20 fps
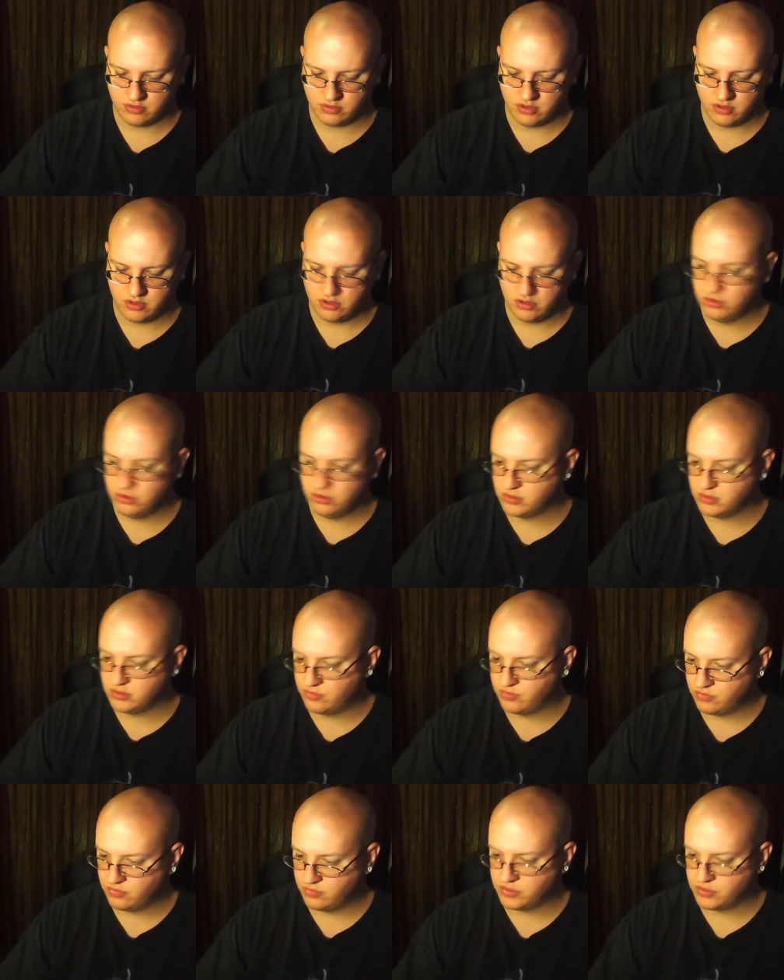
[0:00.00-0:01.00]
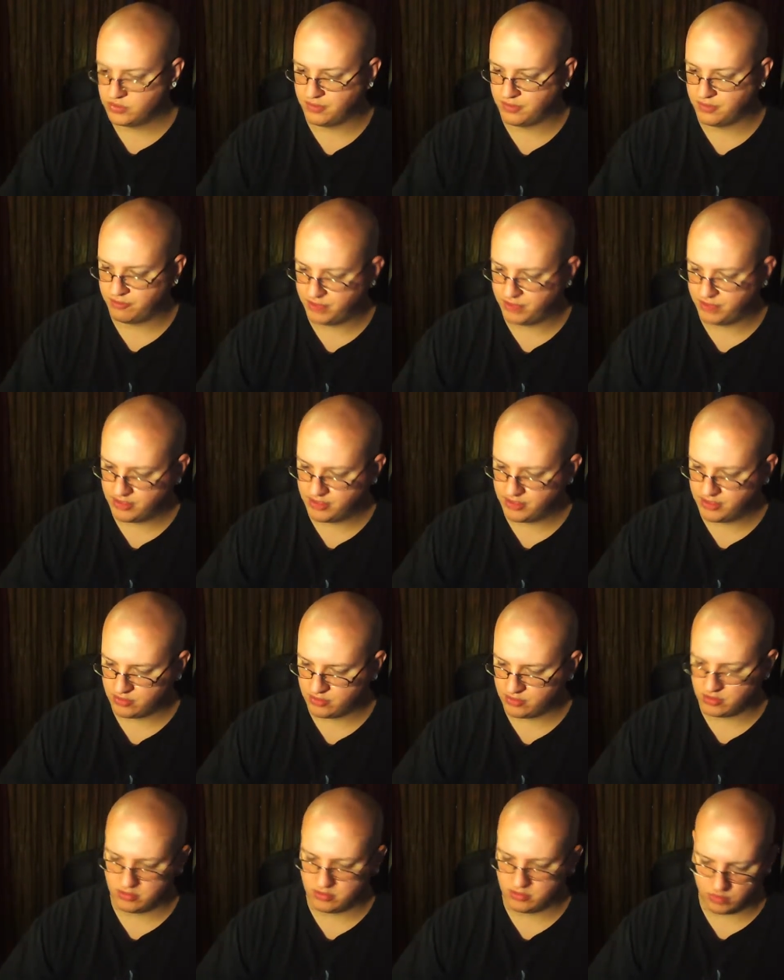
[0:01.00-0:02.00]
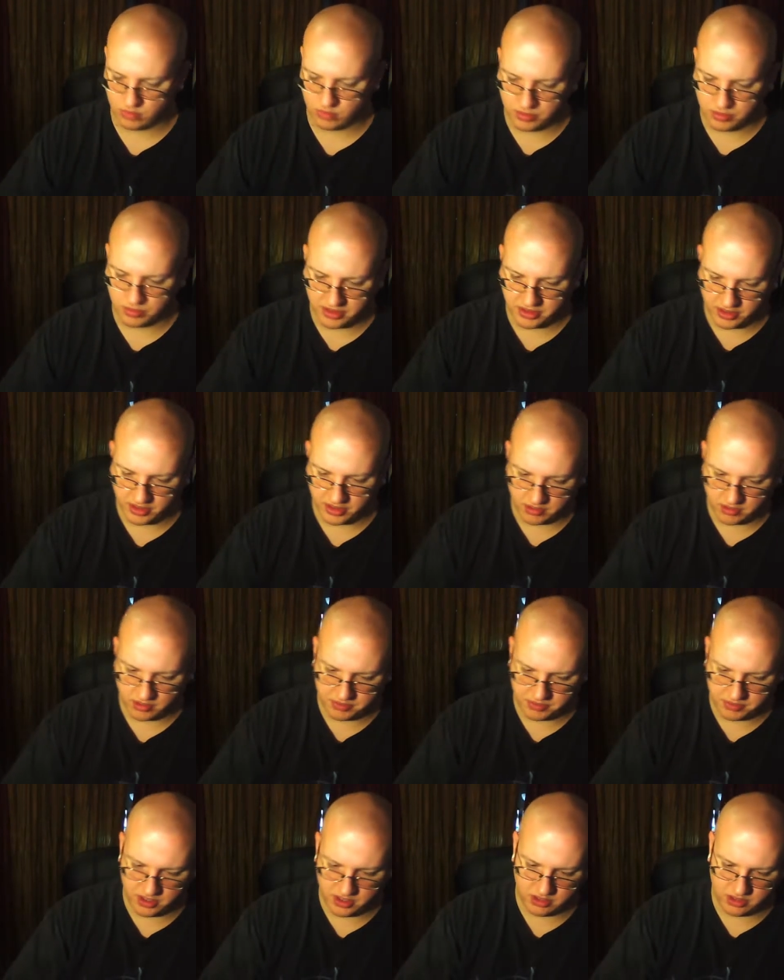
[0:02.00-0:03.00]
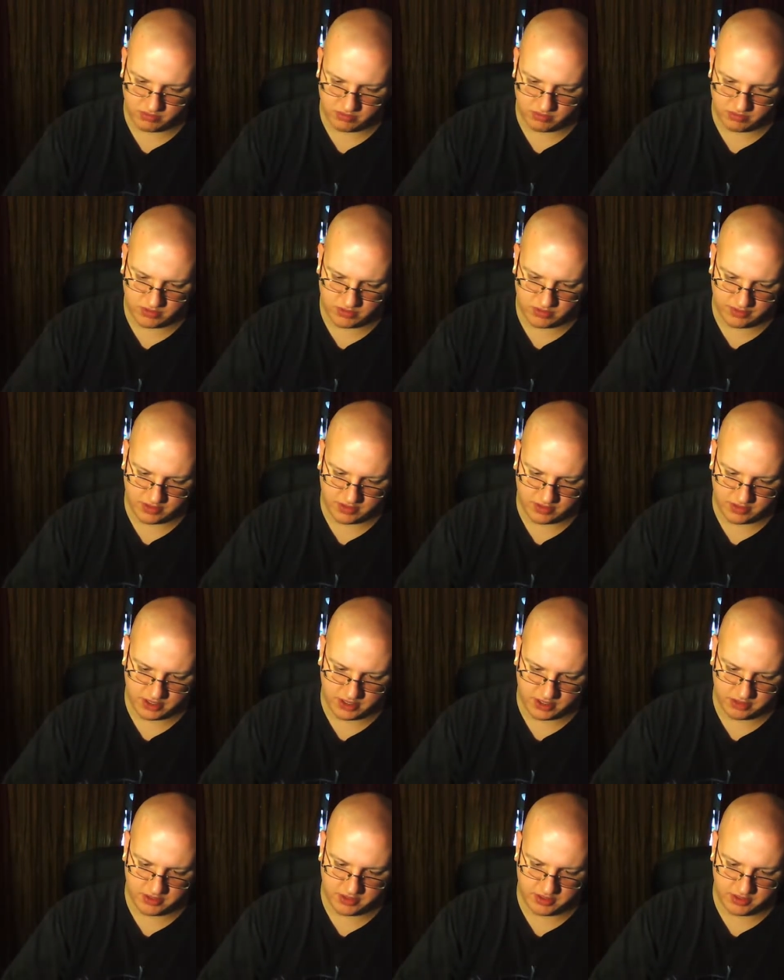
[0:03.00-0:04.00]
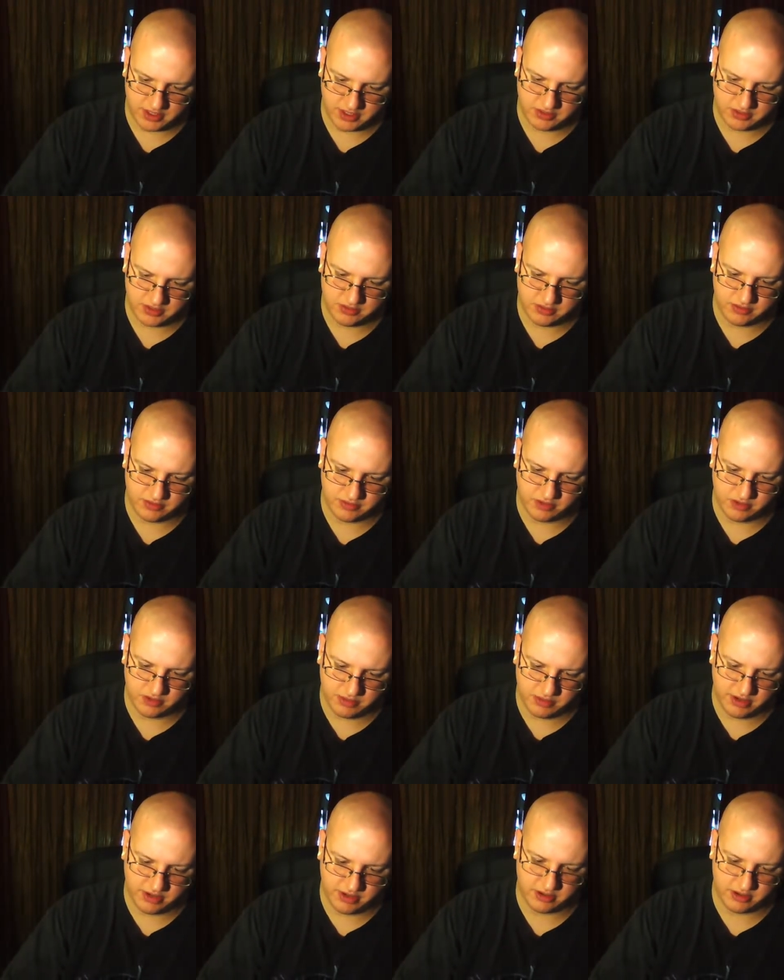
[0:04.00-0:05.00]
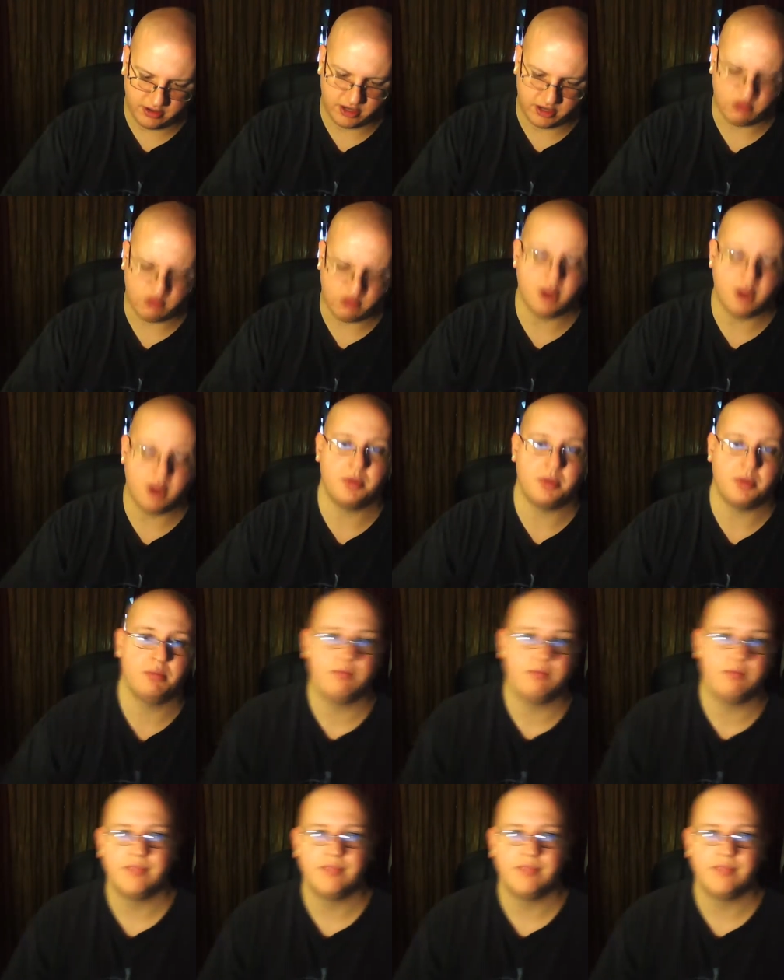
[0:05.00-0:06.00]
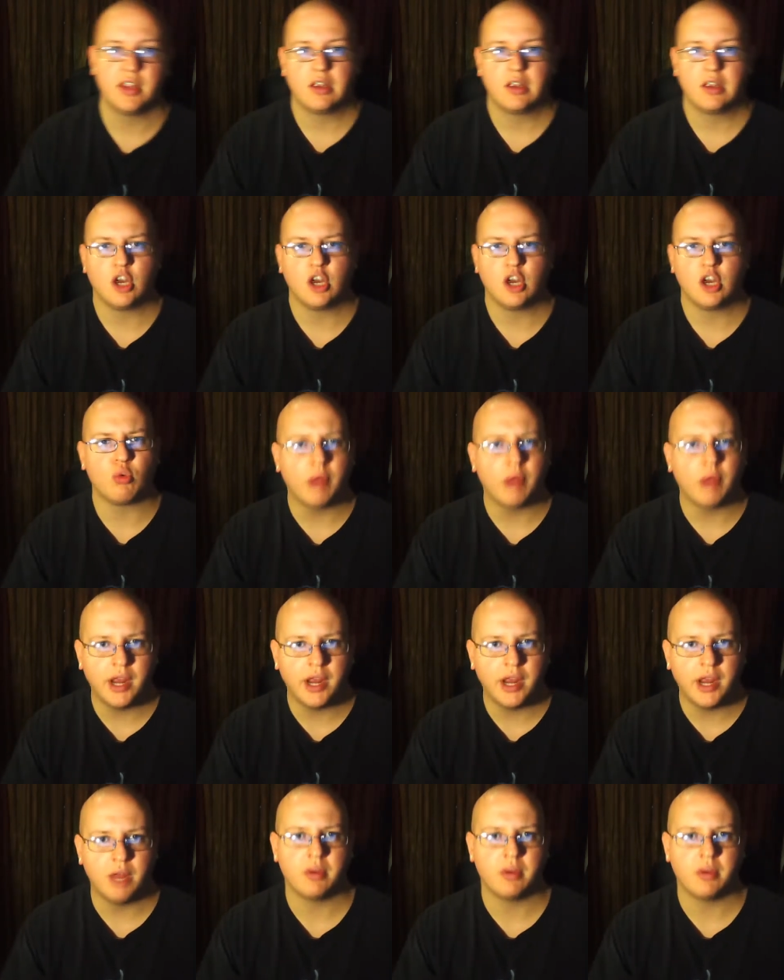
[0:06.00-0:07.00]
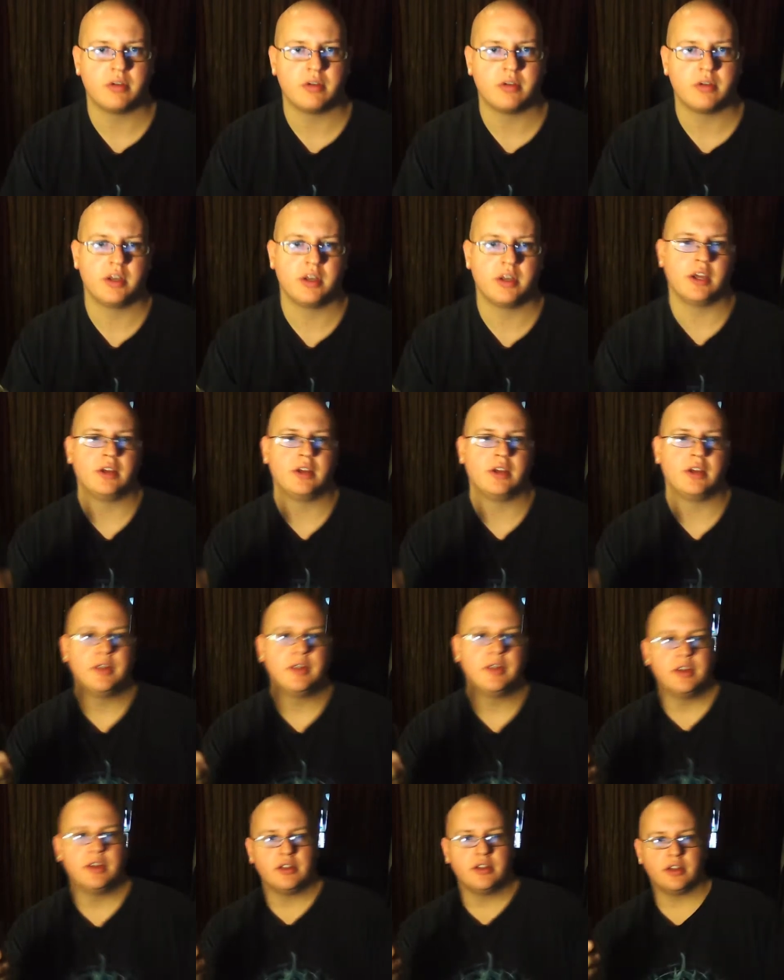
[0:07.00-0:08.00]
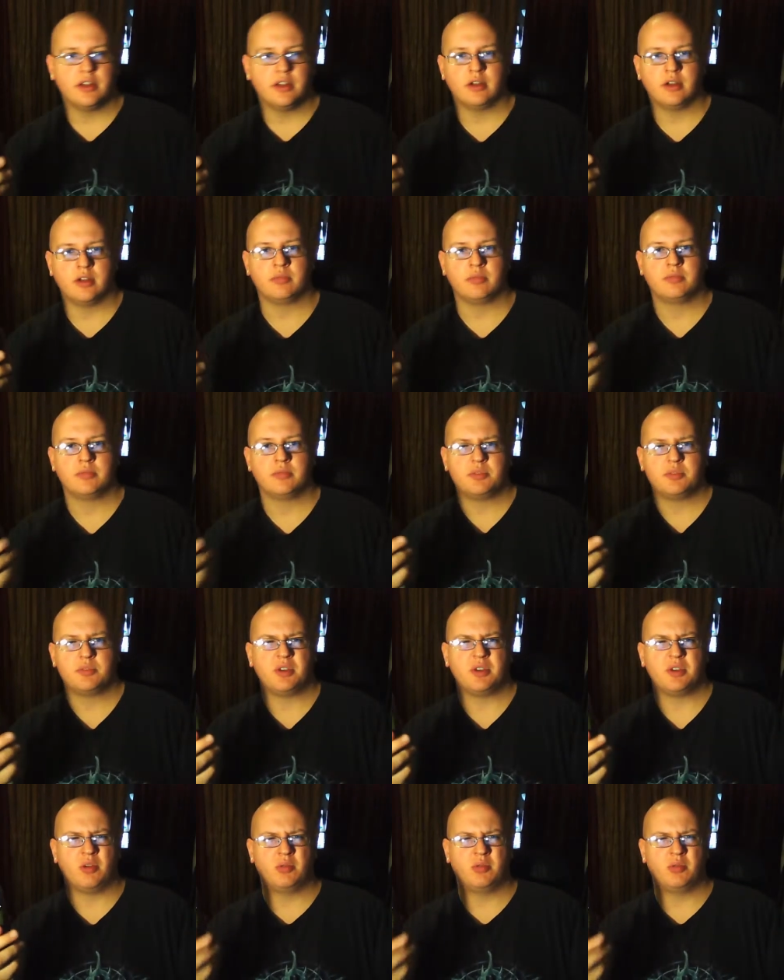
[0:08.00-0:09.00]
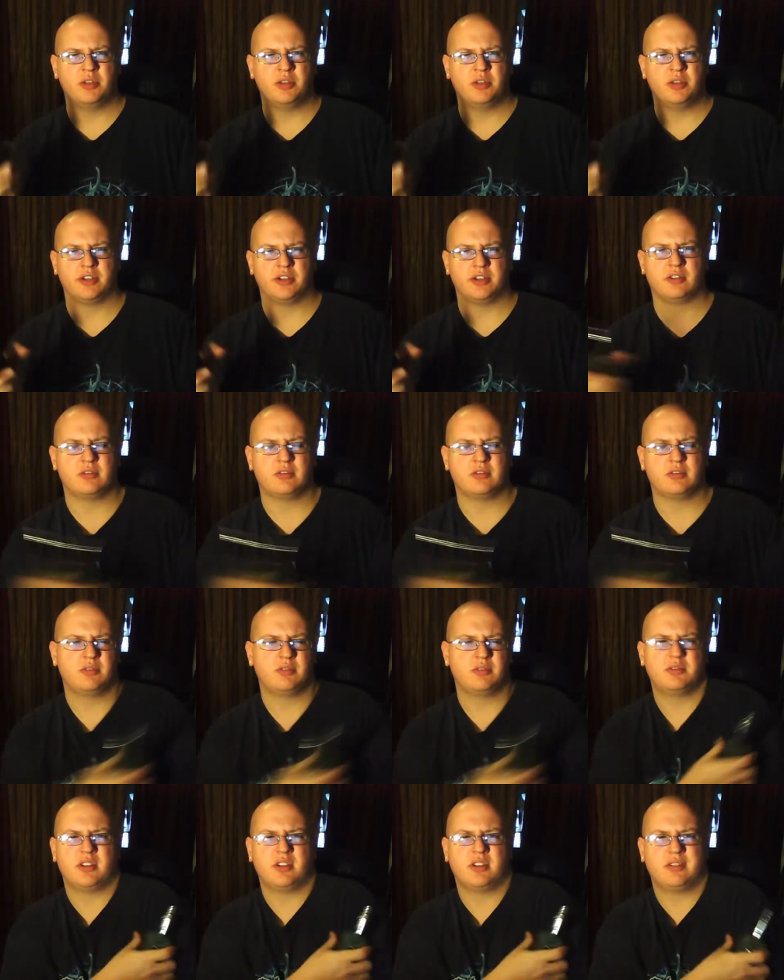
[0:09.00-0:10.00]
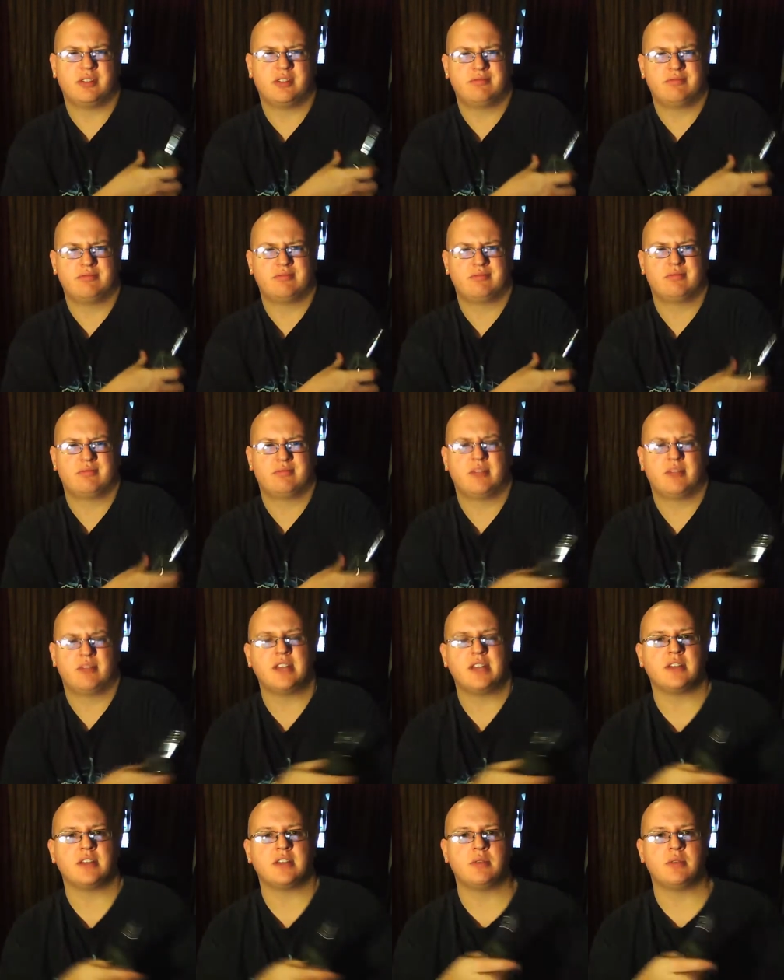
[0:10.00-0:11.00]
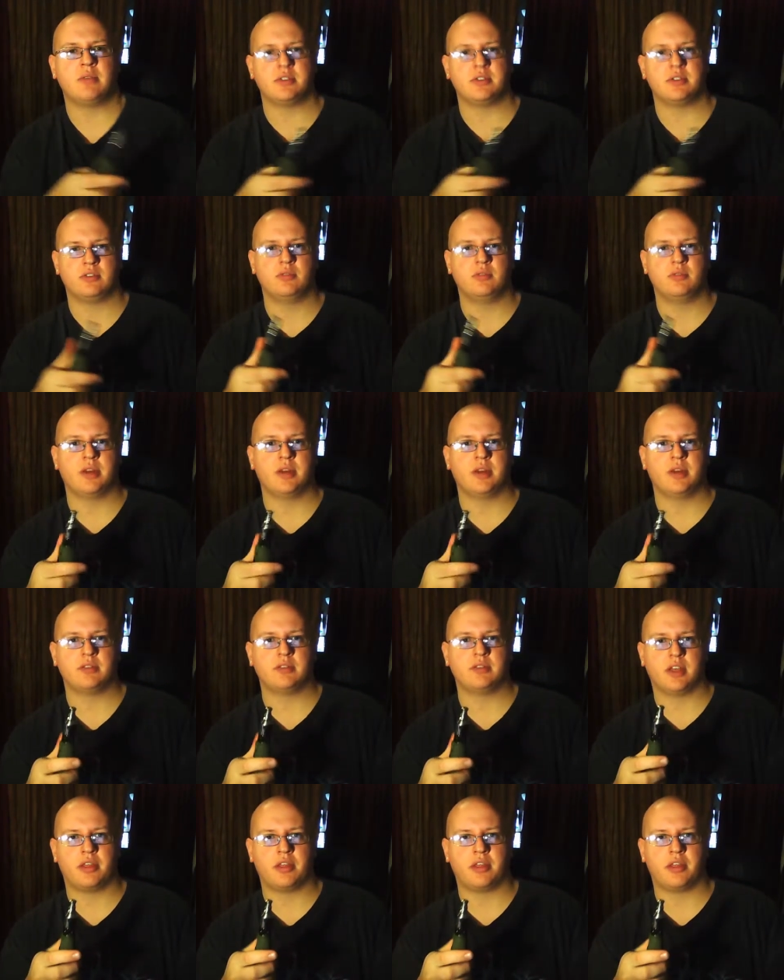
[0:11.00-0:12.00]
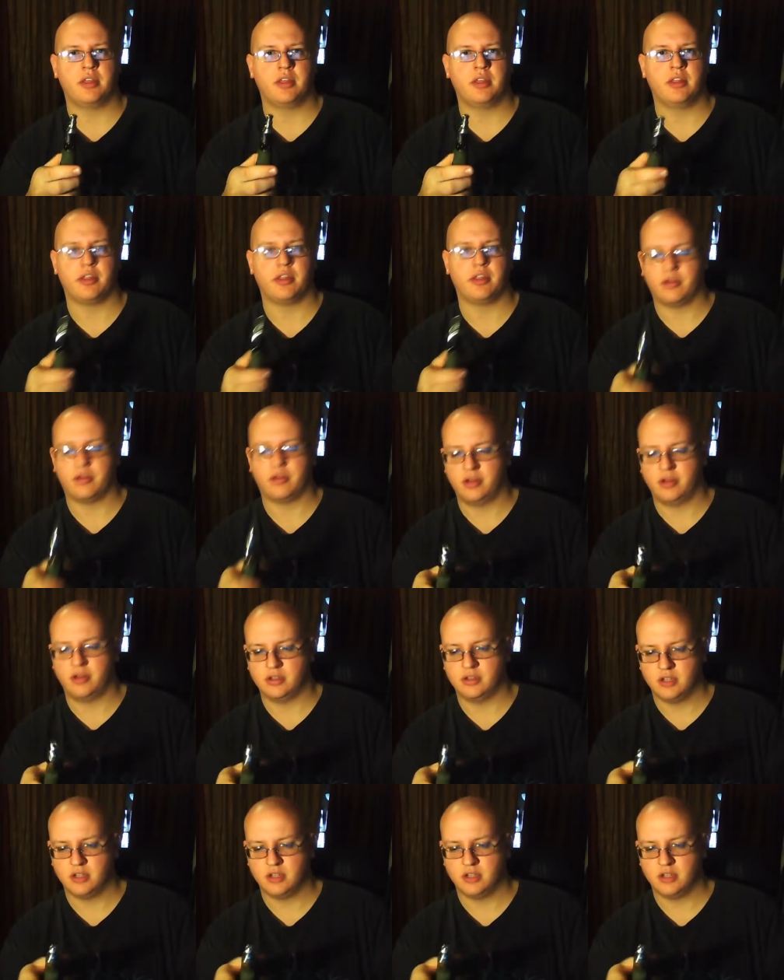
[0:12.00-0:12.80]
use a different flavor or aromatherapy or whatever the heck you guys do to feel better on a crappy gray weather day. It's been cold here. It was like, last night wasn't too bad. It was like in the 30s.